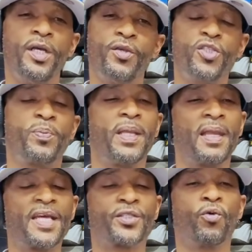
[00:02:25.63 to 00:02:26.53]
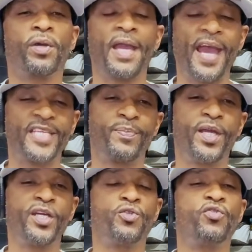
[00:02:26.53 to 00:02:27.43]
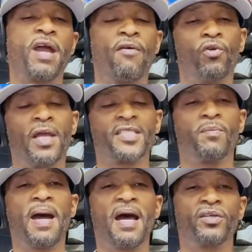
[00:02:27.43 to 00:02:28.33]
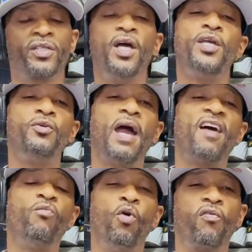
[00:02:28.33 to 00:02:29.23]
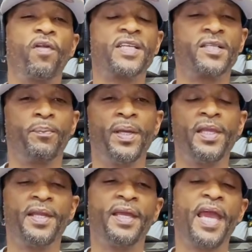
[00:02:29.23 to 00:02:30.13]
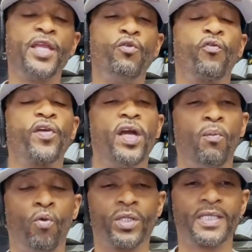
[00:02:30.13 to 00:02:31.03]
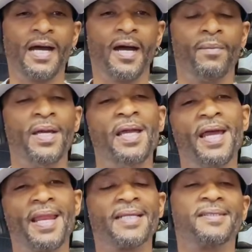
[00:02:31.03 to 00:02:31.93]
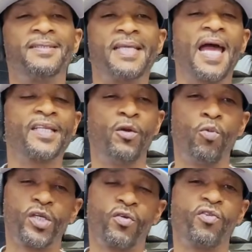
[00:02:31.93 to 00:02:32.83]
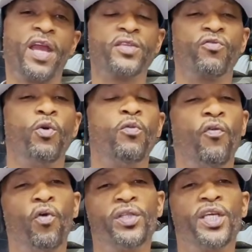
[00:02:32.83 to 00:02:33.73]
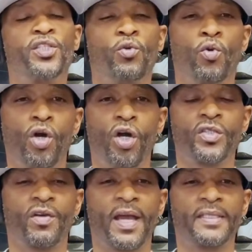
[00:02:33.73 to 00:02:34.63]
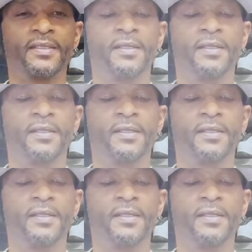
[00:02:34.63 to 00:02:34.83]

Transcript: You spend less on gas because you travel less miles. You have more flexibility and you free up more time. And that's exactly what creates room for additional contracts.